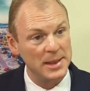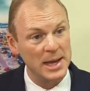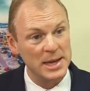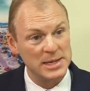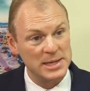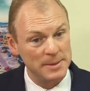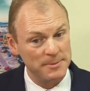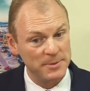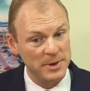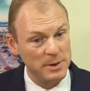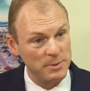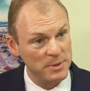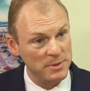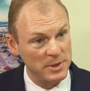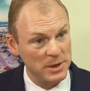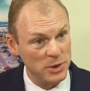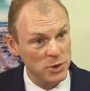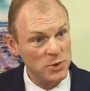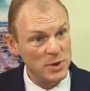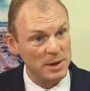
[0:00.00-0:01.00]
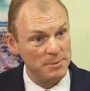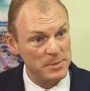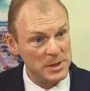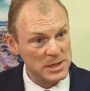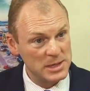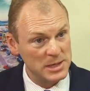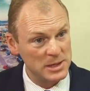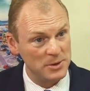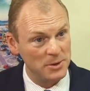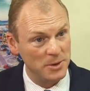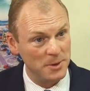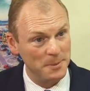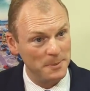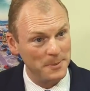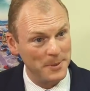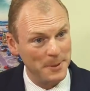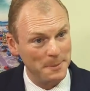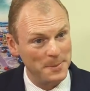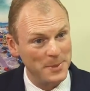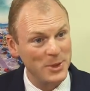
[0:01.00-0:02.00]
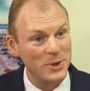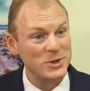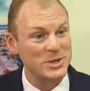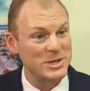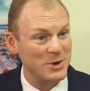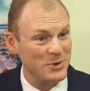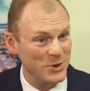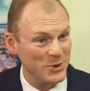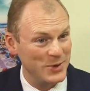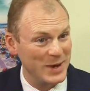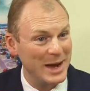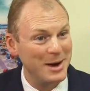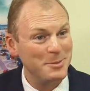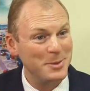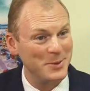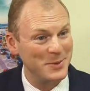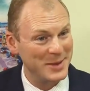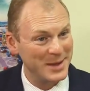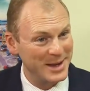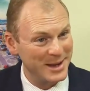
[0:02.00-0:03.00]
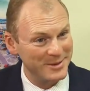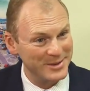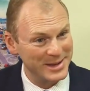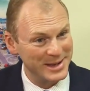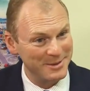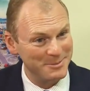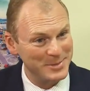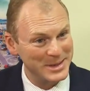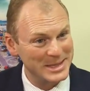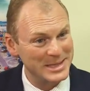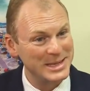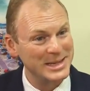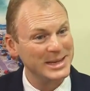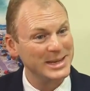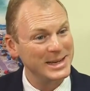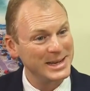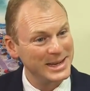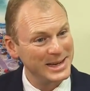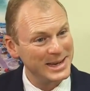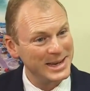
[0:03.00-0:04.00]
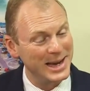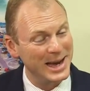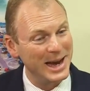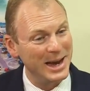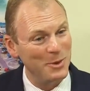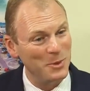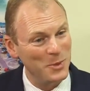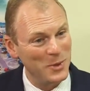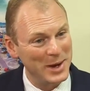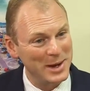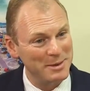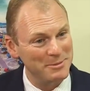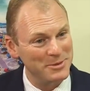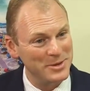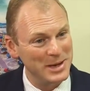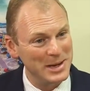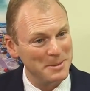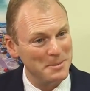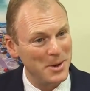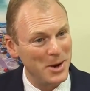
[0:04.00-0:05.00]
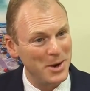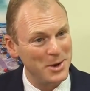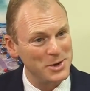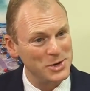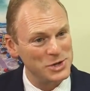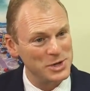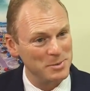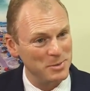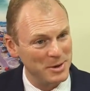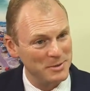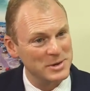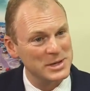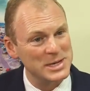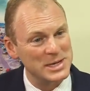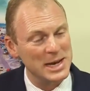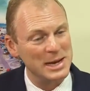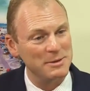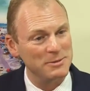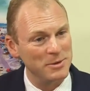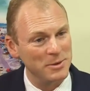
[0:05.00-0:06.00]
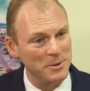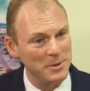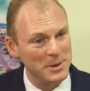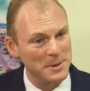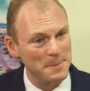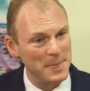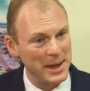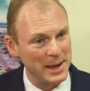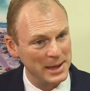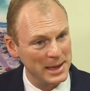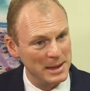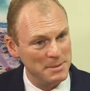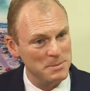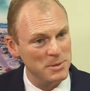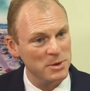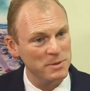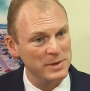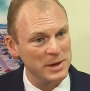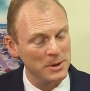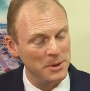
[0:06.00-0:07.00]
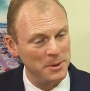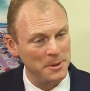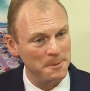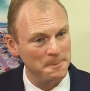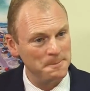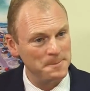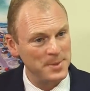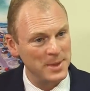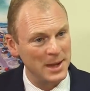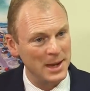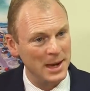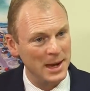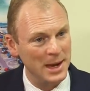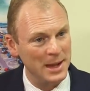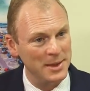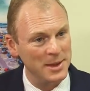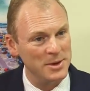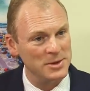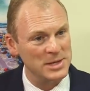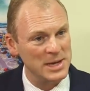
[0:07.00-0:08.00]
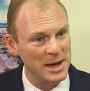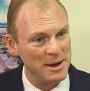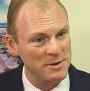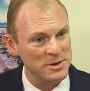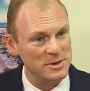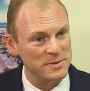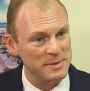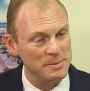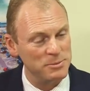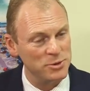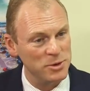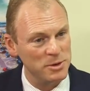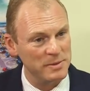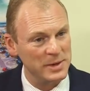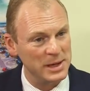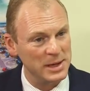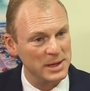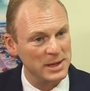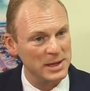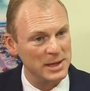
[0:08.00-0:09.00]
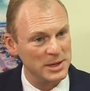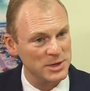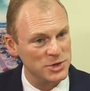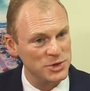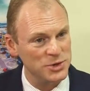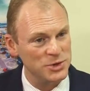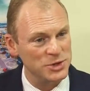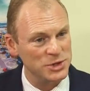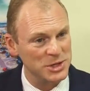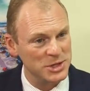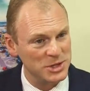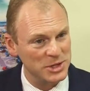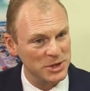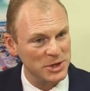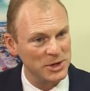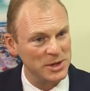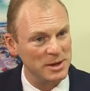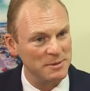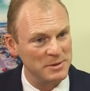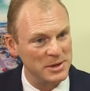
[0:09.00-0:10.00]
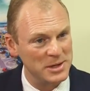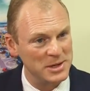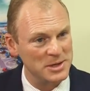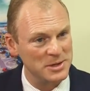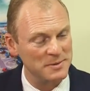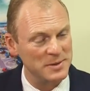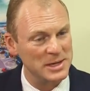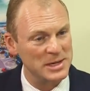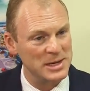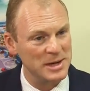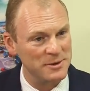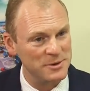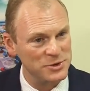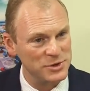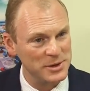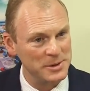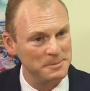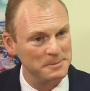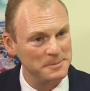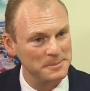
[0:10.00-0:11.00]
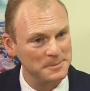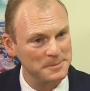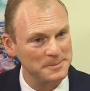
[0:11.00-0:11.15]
That's something with the new government, or well, not so new now, but with the current government, working fully in partnership with to take forward and keep moving on those areas of improving the institutions and good governance of the Territory.